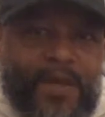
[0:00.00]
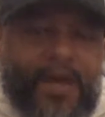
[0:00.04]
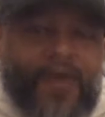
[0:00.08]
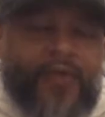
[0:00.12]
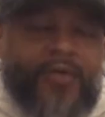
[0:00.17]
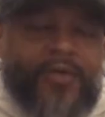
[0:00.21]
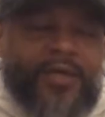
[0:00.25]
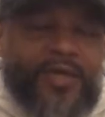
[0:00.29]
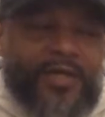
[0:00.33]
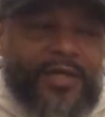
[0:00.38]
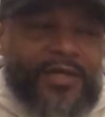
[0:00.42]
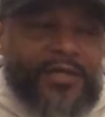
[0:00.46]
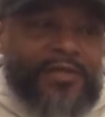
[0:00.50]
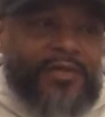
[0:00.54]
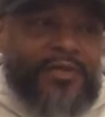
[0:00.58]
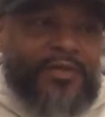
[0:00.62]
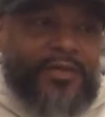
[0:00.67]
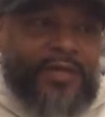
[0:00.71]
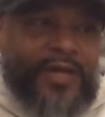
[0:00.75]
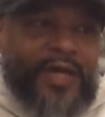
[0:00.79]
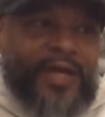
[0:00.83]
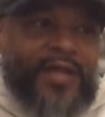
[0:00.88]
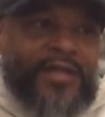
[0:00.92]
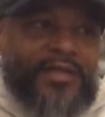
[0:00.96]
Oh, yeah. So in
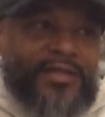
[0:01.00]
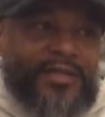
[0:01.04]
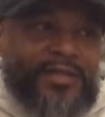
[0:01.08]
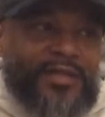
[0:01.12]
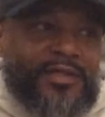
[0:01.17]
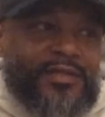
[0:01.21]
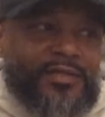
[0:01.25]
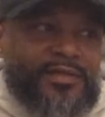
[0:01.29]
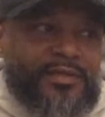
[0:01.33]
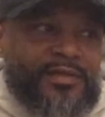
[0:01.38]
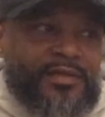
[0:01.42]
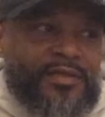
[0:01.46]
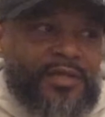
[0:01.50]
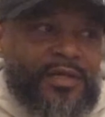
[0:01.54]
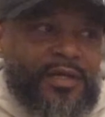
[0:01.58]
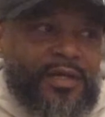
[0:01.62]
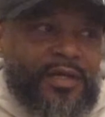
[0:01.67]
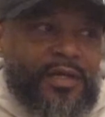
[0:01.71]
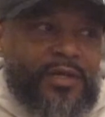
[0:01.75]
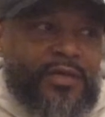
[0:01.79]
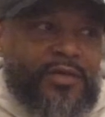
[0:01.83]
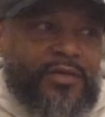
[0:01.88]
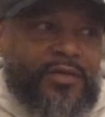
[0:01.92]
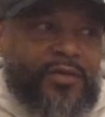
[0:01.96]
that sense,
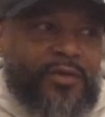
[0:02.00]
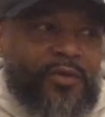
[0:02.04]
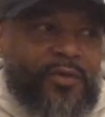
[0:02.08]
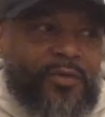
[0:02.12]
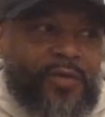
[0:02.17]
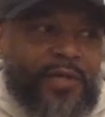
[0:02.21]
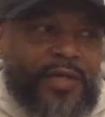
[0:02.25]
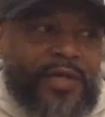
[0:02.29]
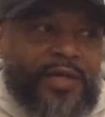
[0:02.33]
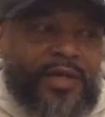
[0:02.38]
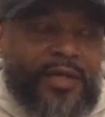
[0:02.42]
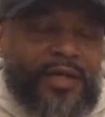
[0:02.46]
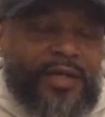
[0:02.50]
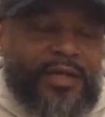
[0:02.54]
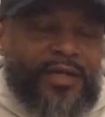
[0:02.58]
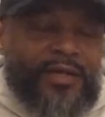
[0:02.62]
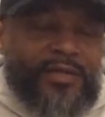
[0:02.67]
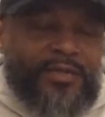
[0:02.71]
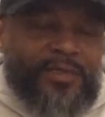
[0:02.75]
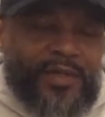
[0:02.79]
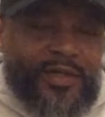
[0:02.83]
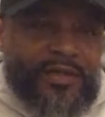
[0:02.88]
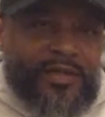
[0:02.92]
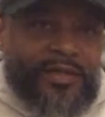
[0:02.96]
being an
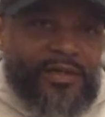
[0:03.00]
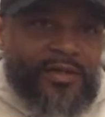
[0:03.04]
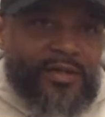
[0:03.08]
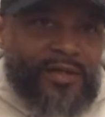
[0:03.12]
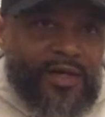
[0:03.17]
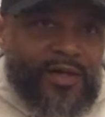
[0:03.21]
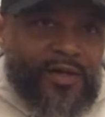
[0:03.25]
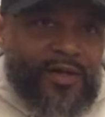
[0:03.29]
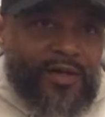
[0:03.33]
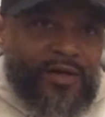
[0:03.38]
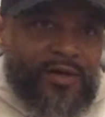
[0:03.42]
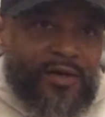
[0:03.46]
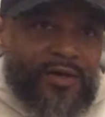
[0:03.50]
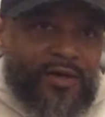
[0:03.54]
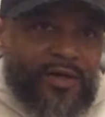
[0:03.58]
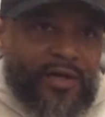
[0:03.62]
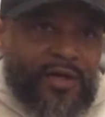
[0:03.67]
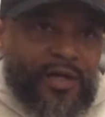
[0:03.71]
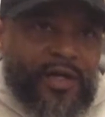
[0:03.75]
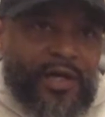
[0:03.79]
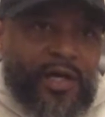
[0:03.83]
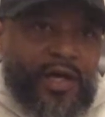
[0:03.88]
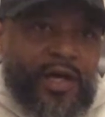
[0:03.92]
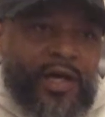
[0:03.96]
independent thinker
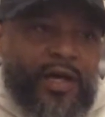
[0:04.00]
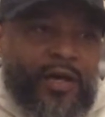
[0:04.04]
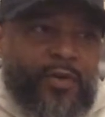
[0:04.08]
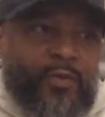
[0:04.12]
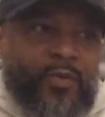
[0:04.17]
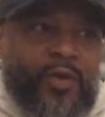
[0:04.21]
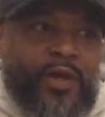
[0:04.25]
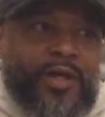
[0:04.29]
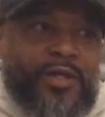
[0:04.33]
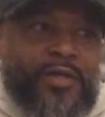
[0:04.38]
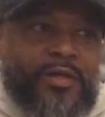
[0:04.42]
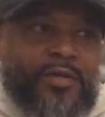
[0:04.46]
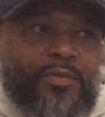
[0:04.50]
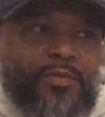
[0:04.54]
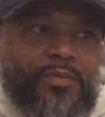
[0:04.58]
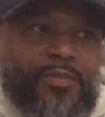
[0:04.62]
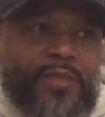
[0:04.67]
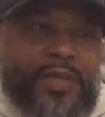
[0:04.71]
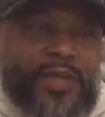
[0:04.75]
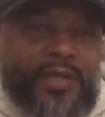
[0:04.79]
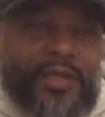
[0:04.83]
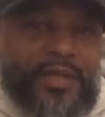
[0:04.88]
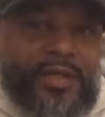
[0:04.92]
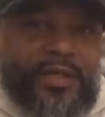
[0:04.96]
and wanting to
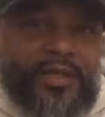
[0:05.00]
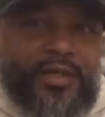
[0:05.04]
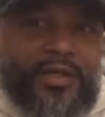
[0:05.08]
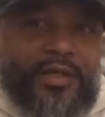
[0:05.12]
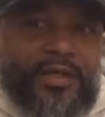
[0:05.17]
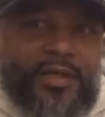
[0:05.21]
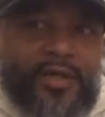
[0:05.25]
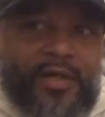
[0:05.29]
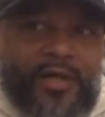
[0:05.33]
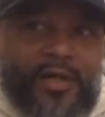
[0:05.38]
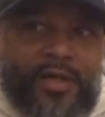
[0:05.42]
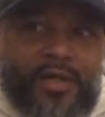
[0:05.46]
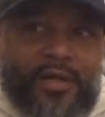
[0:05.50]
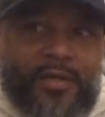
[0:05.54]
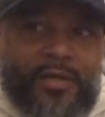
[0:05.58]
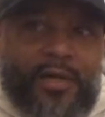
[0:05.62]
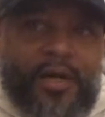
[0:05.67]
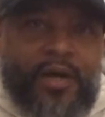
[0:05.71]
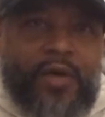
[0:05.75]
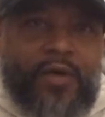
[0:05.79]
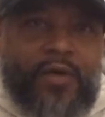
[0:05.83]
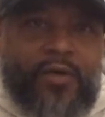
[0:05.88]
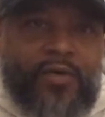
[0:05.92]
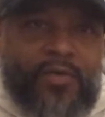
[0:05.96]
be my
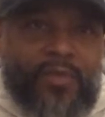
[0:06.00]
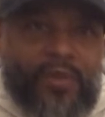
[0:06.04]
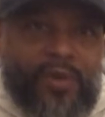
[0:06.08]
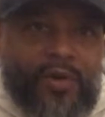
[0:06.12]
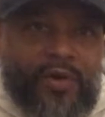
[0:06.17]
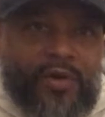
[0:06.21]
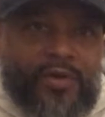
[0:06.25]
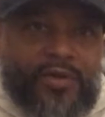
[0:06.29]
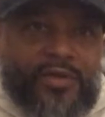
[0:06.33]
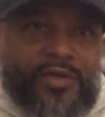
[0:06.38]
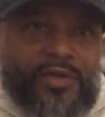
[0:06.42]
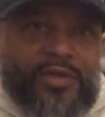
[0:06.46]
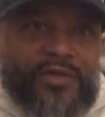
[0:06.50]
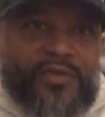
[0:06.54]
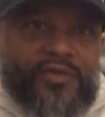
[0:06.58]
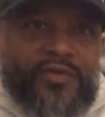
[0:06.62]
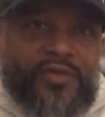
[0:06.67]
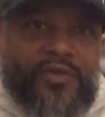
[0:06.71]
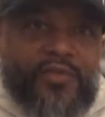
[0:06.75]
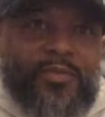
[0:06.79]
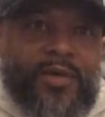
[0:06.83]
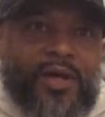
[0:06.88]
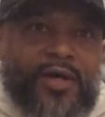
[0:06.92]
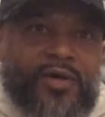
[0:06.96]
own boss and
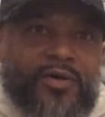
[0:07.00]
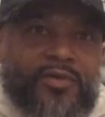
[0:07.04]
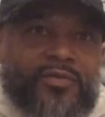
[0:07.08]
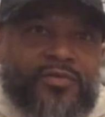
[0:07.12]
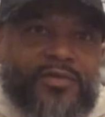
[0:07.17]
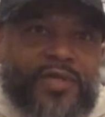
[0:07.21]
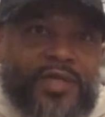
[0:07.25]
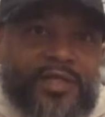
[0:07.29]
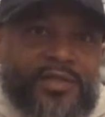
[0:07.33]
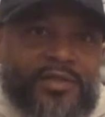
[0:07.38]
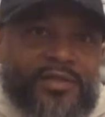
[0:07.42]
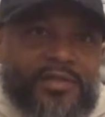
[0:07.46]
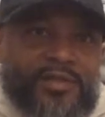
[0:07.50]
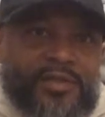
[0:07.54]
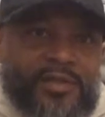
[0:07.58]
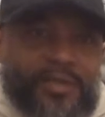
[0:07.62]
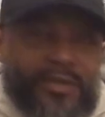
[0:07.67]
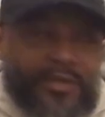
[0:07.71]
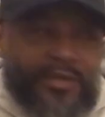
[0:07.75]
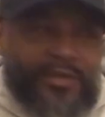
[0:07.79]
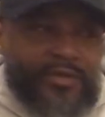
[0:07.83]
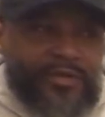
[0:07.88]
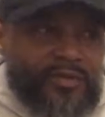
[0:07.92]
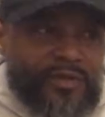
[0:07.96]
control my own destiny,
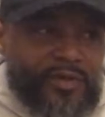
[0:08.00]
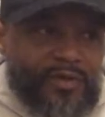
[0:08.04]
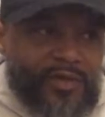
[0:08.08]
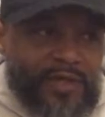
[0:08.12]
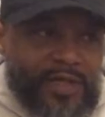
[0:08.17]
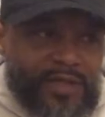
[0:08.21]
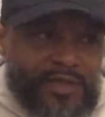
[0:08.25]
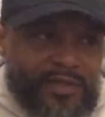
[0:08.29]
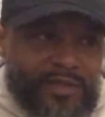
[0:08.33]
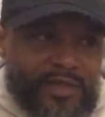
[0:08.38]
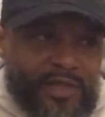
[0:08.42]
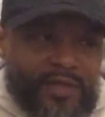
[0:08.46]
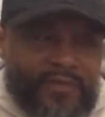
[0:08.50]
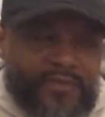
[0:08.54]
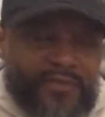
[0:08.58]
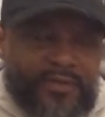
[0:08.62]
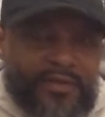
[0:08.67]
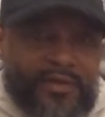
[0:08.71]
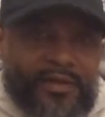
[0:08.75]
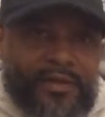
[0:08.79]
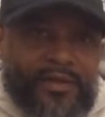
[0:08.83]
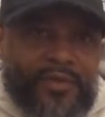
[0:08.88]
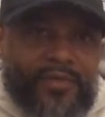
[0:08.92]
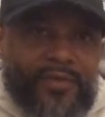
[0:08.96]
that's
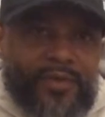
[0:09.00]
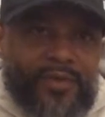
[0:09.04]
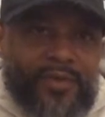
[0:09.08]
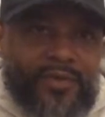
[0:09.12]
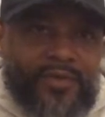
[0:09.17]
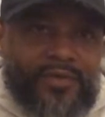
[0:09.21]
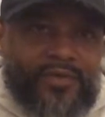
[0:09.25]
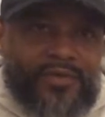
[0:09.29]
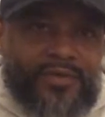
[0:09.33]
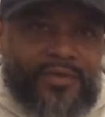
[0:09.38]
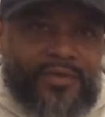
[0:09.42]
definitely mogul.